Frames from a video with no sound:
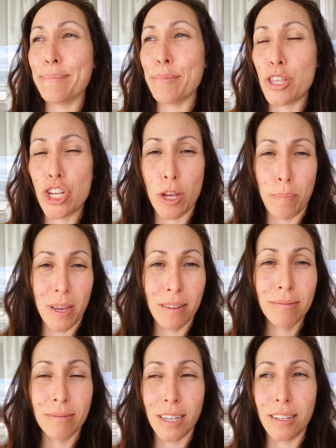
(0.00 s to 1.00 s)
with
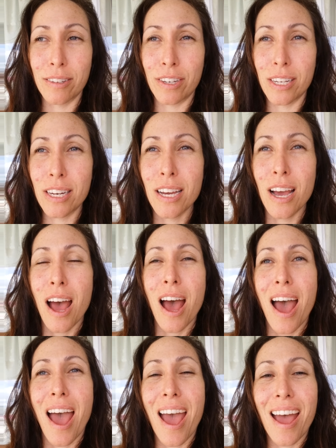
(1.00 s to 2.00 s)
shipping included,
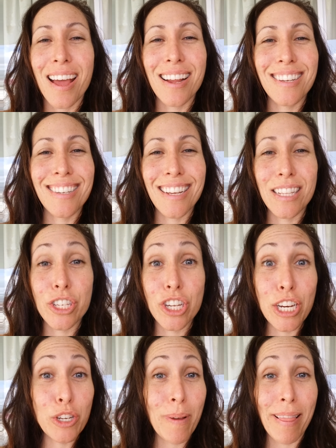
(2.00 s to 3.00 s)
and it's
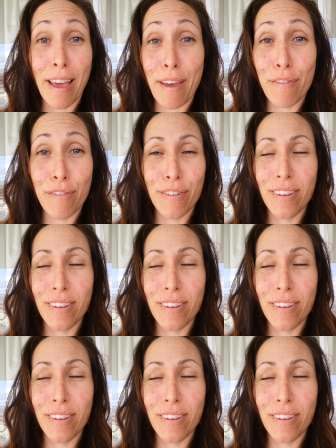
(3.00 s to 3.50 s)
changed my life.